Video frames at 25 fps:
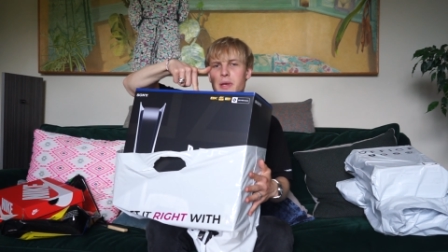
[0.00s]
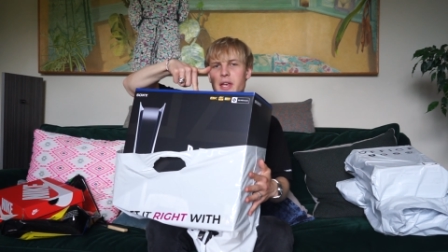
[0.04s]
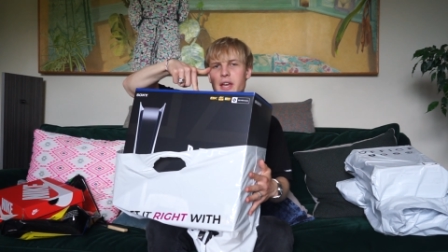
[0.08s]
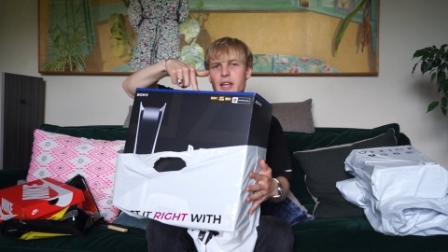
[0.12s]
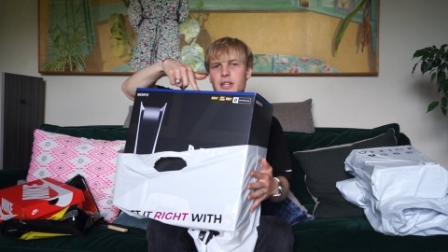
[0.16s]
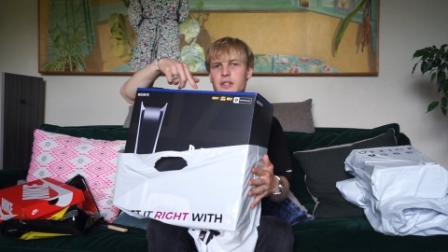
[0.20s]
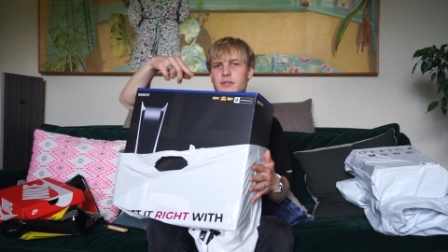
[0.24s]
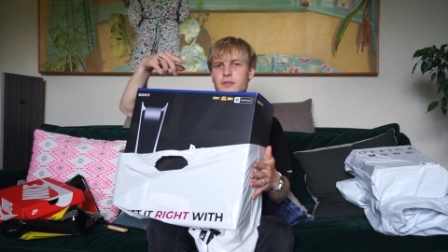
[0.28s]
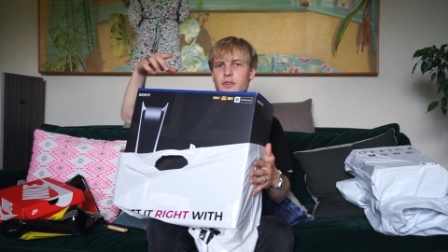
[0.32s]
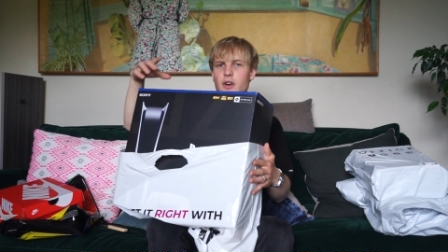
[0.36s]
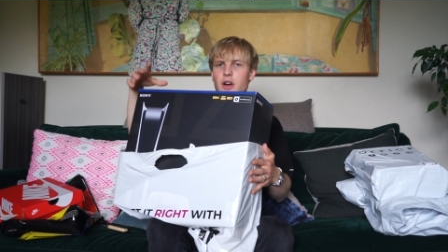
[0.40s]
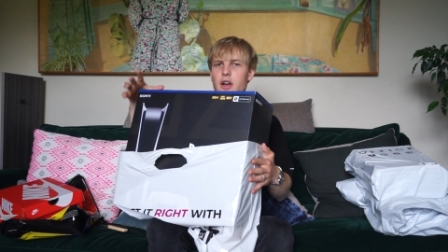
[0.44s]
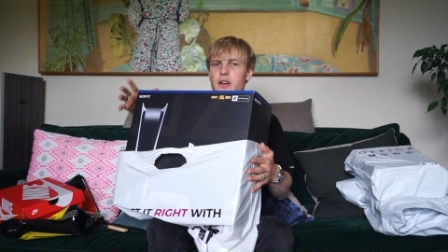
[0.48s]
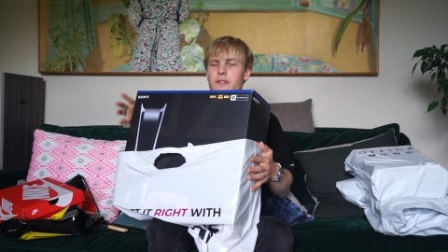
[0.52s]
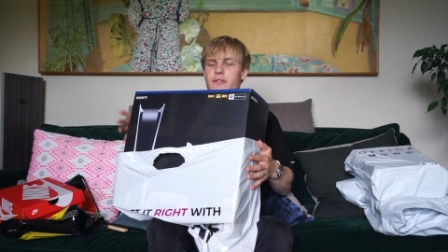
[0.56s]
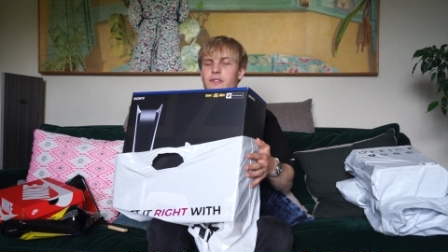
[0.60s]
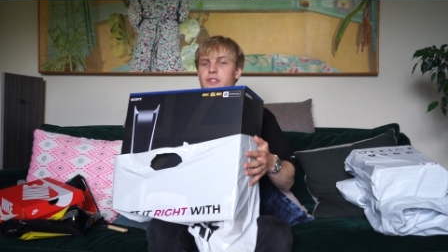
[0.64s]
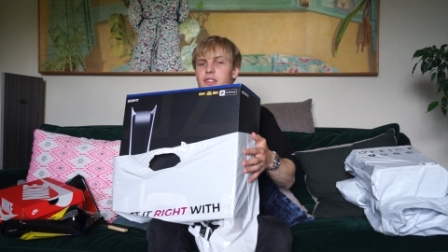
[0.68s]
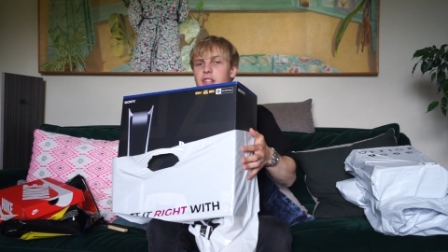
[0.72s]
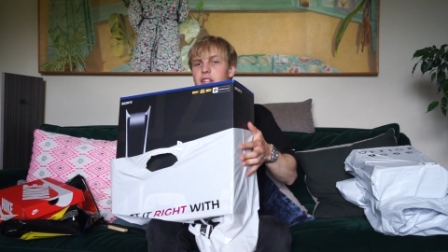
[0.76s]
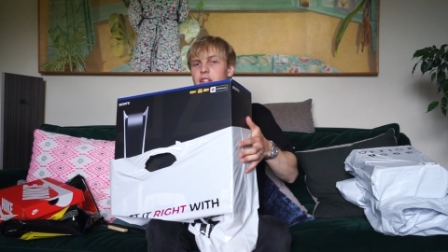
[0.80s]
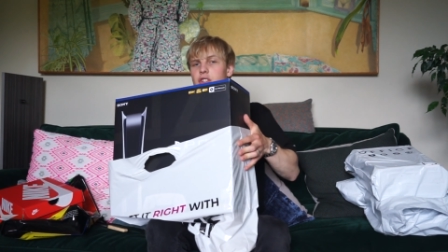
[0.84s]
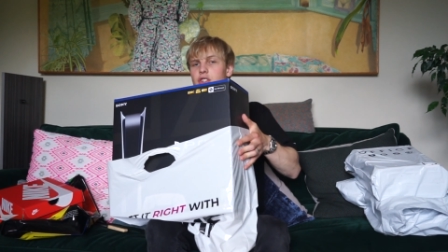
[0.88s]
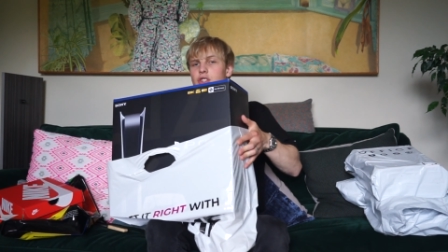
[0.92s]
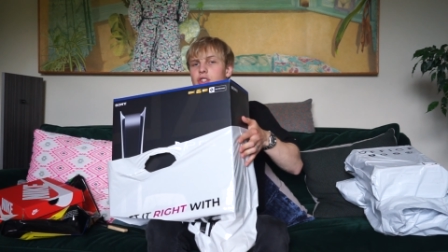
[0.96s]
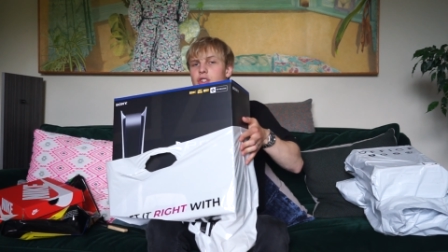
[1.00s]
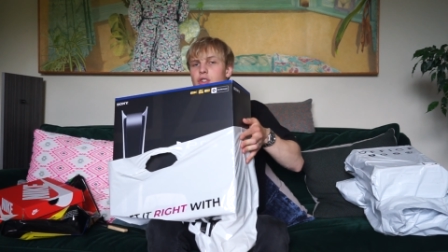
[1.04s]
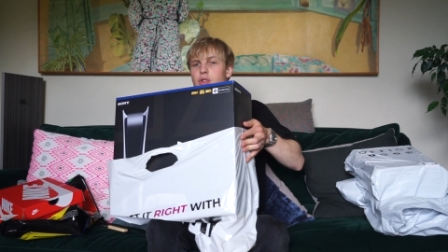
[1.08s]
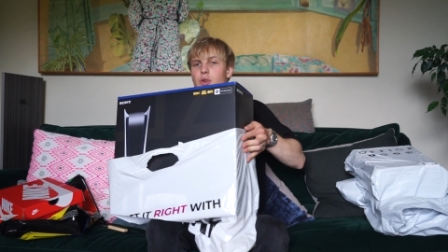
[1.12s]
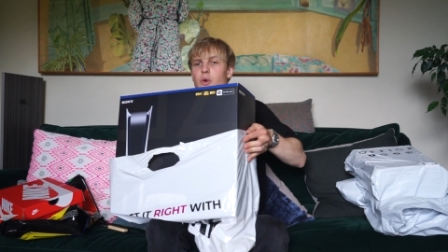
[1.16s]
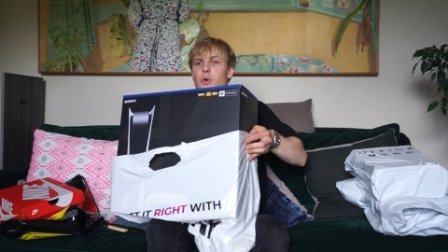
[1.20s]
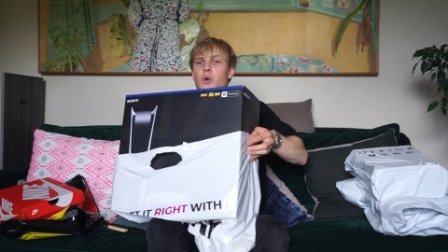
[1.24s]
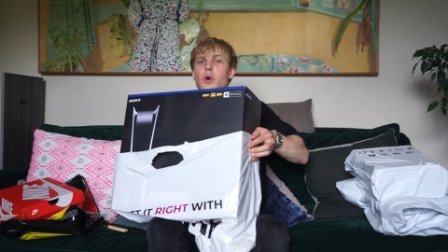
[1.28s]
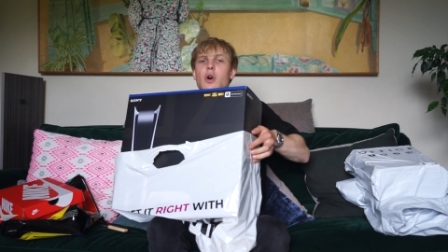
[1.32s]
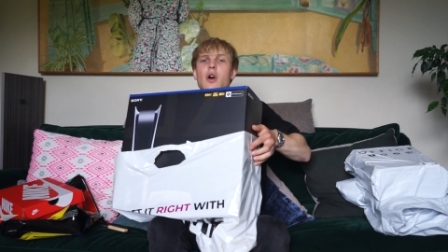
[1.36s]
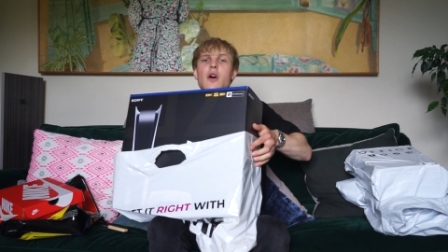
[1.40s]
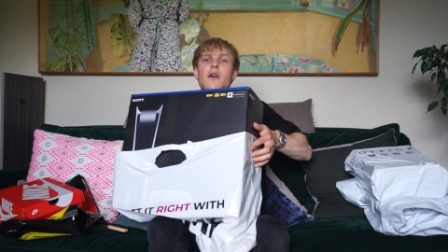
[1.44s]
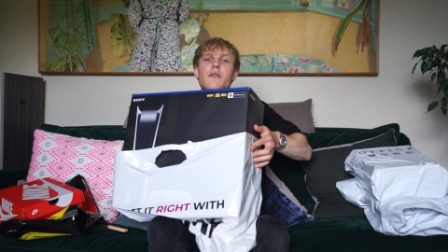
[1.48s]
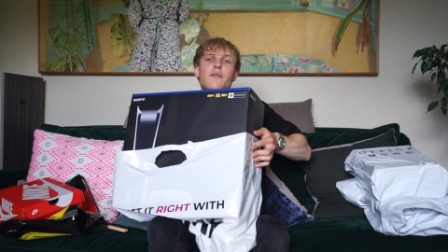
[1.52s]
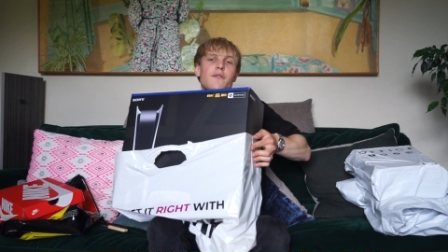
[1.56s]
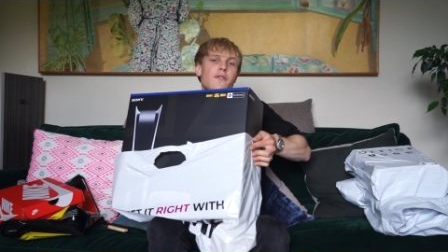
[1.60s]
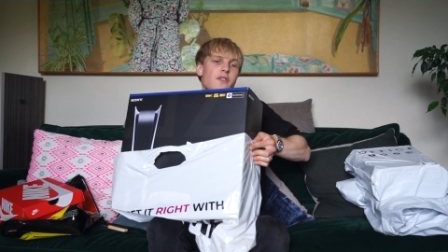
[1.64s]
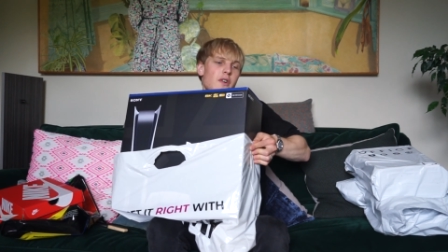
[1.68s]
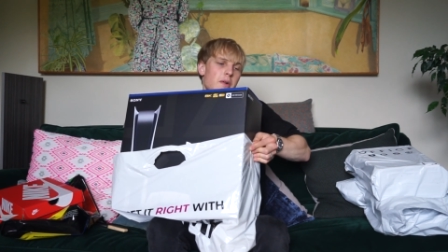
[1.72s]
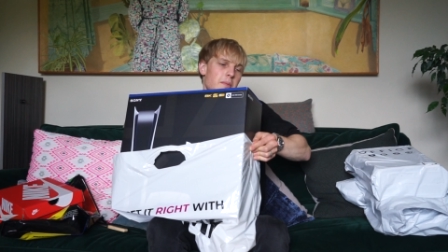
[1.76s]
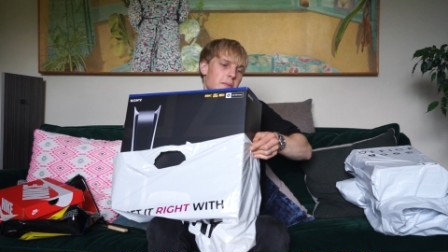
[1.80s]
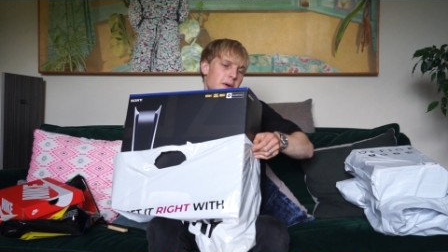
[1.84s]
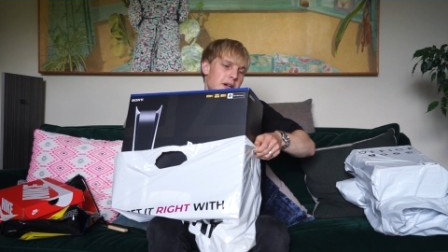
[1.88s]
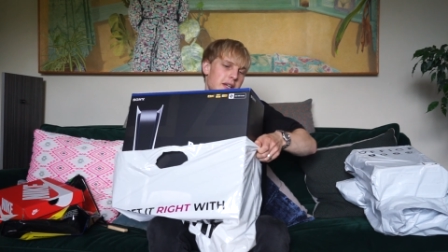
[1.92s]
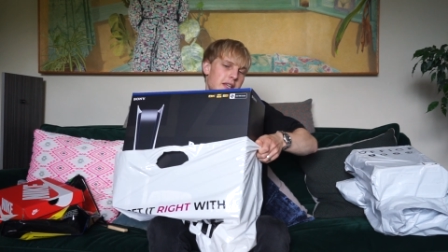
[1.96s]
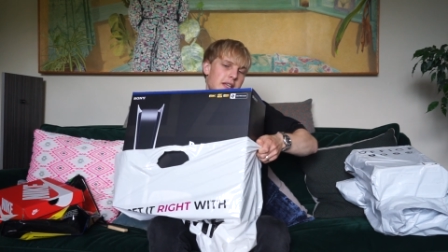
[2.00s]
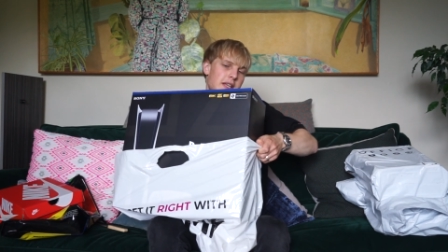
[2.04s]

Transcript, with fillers: PS5 digital from a